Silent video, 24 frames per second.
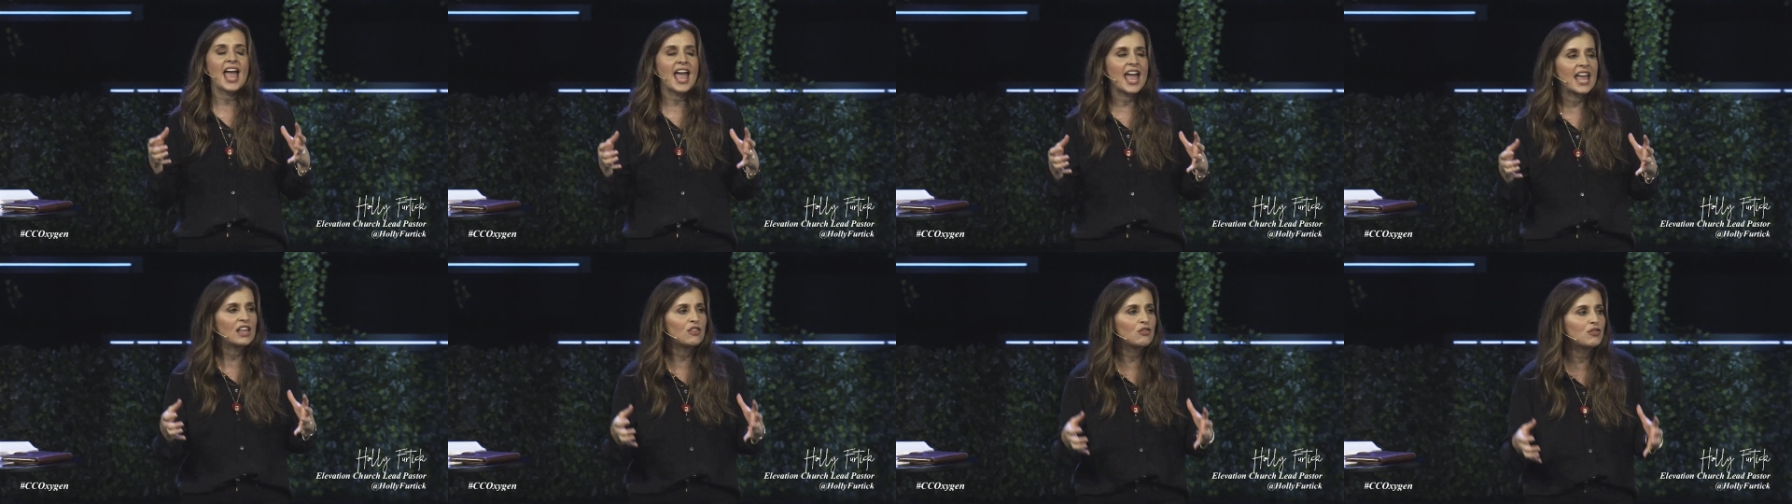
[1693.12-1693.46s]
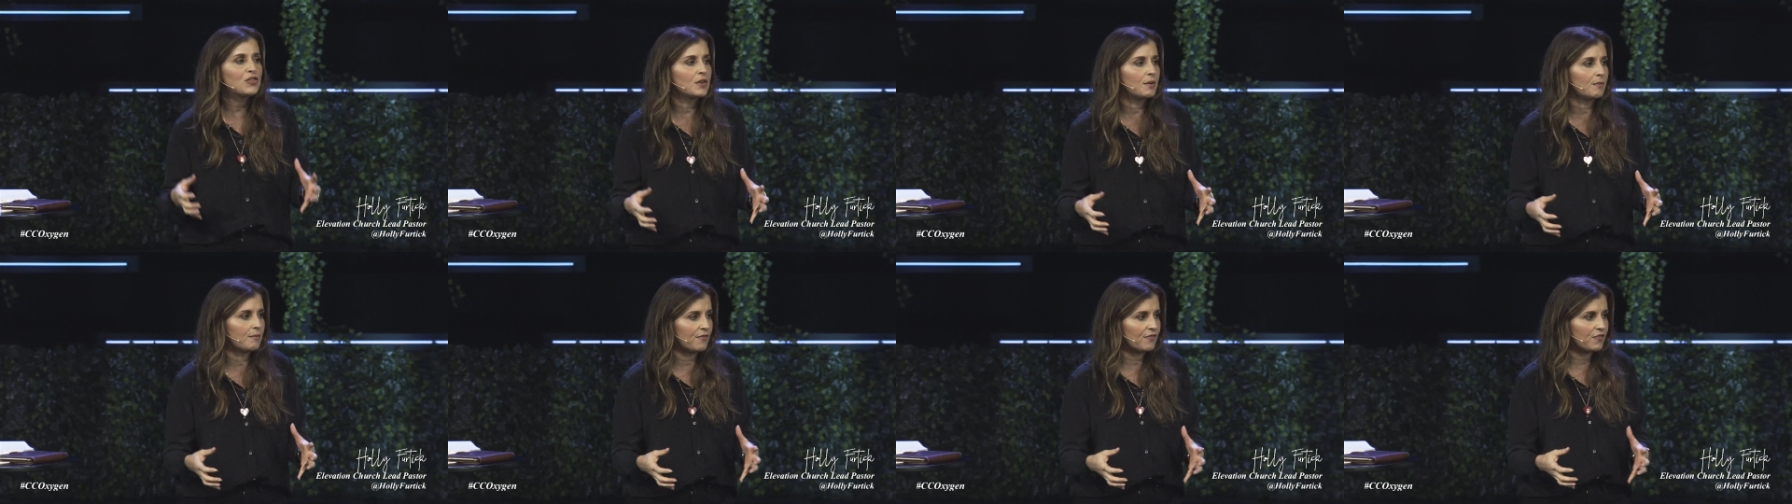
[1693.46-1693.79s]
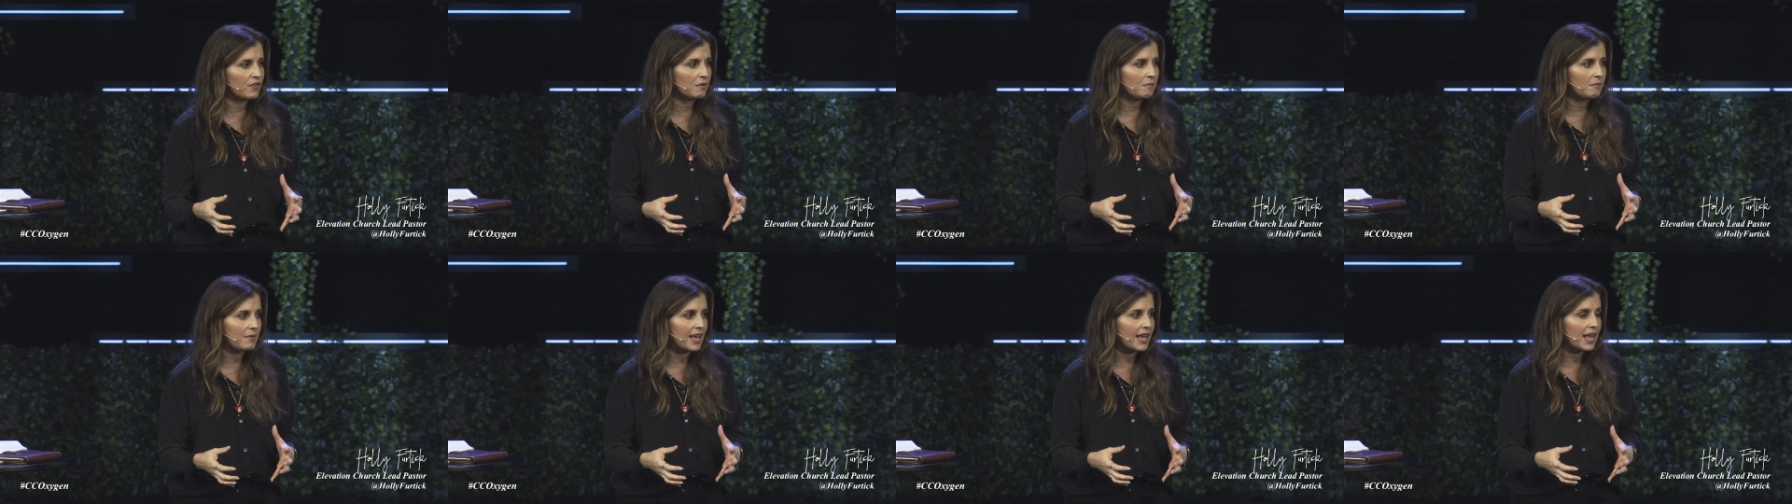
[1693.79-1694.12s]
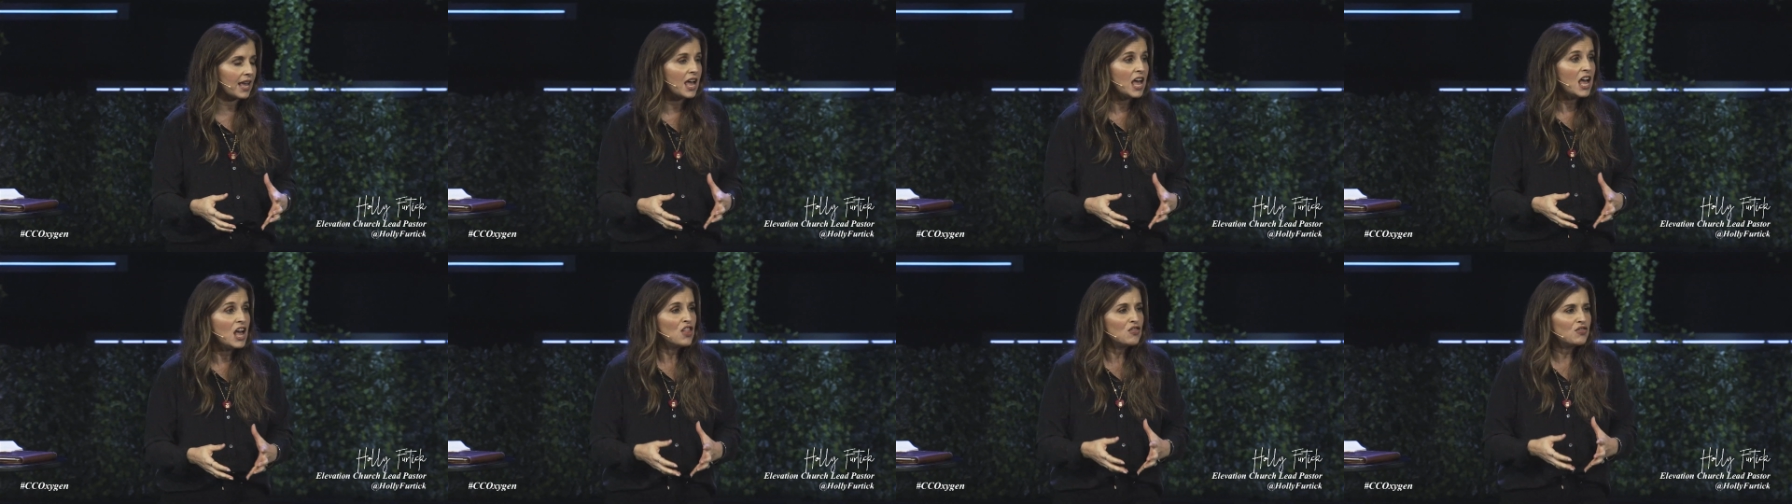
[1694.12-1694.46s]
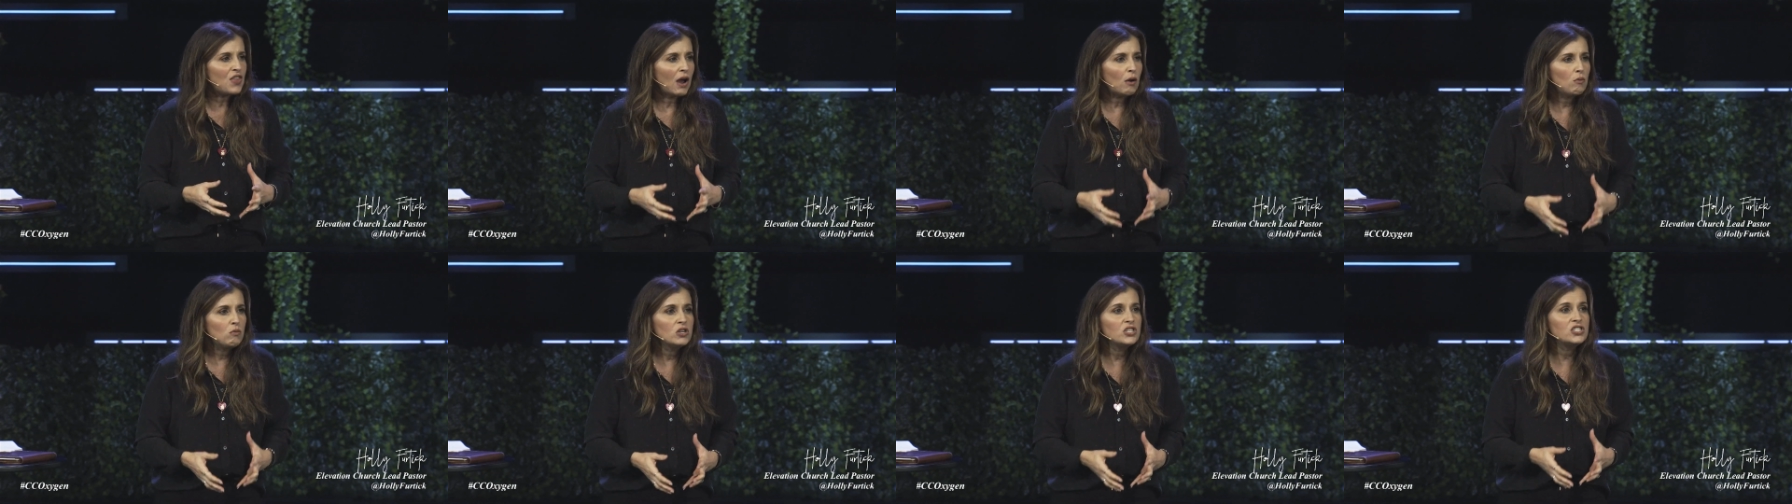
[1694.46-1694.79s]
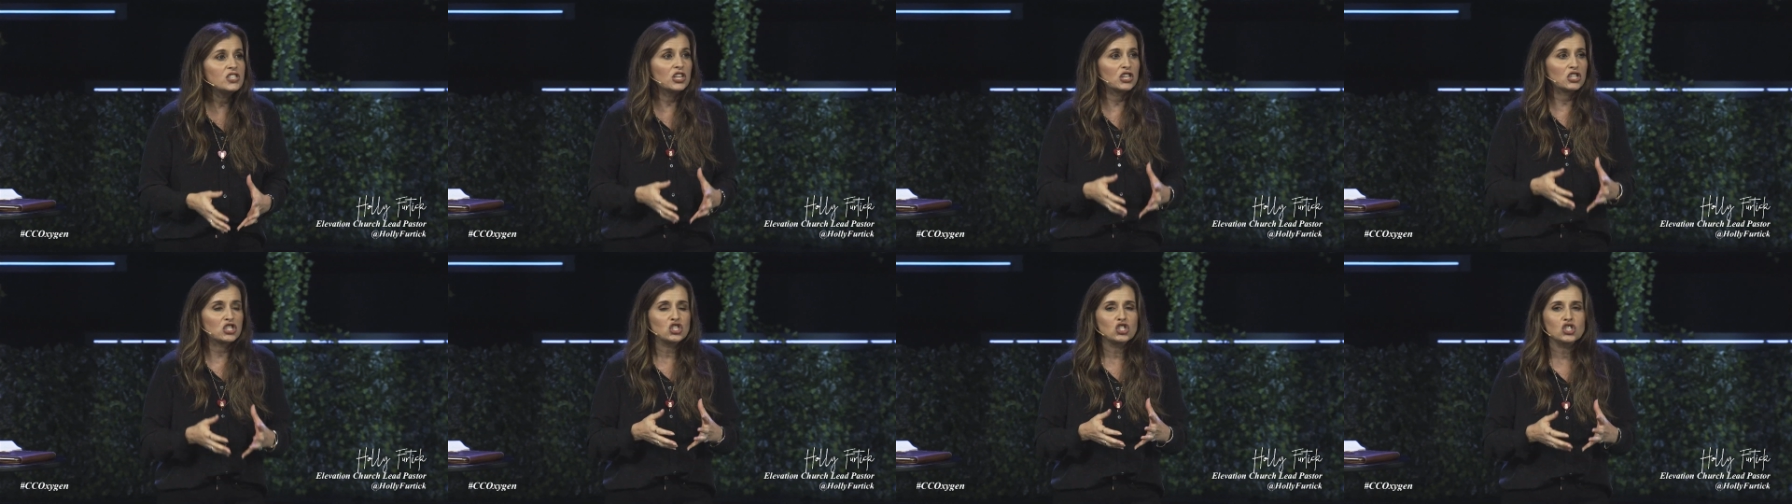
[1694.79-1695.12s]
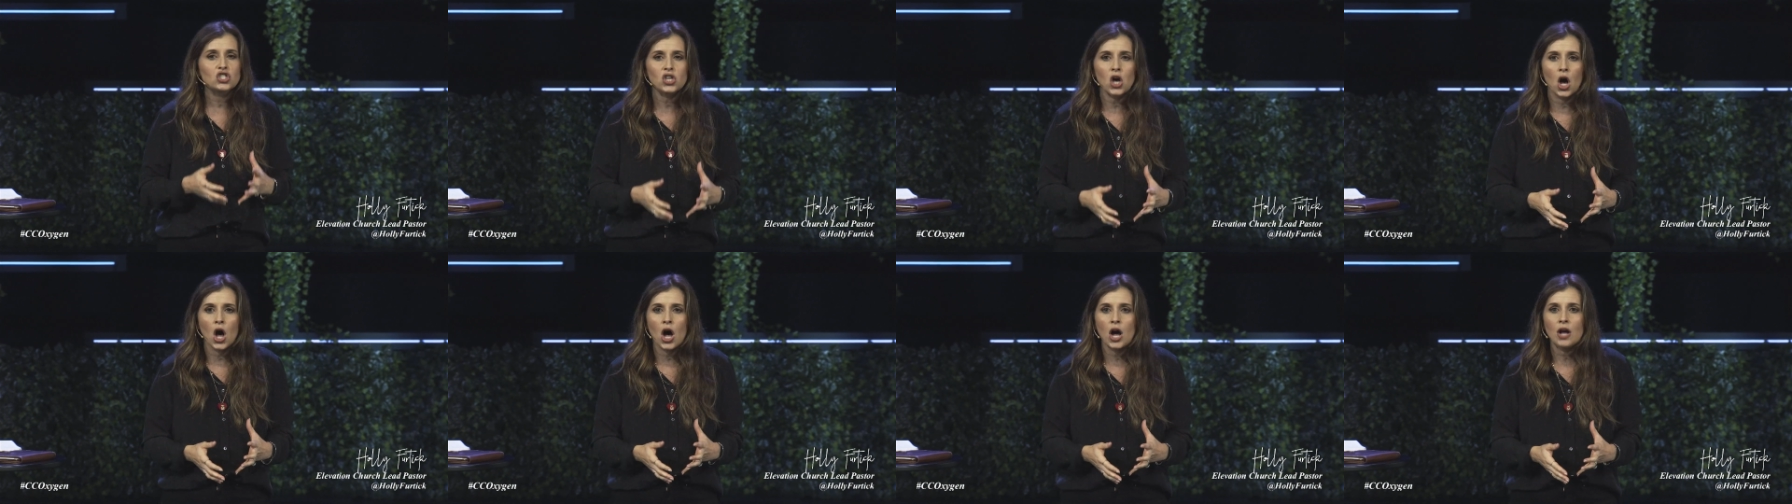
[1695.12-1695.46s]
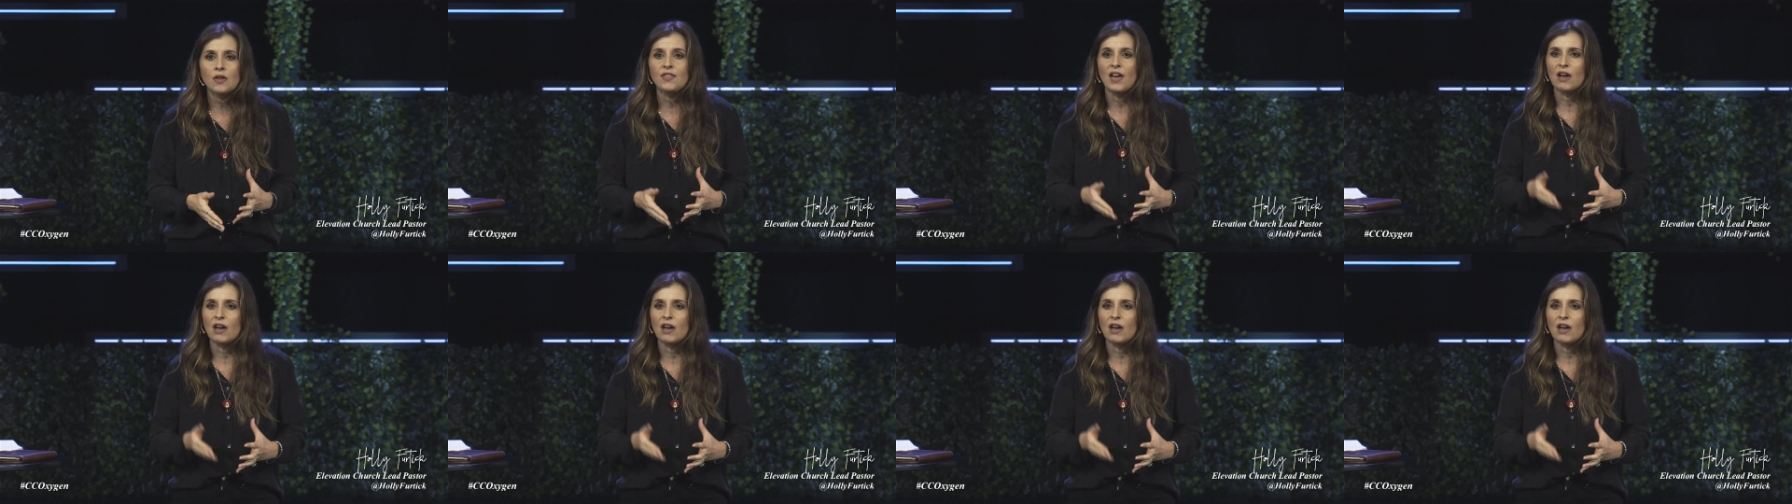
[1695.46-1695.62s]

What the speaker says: anthem for me. That was a song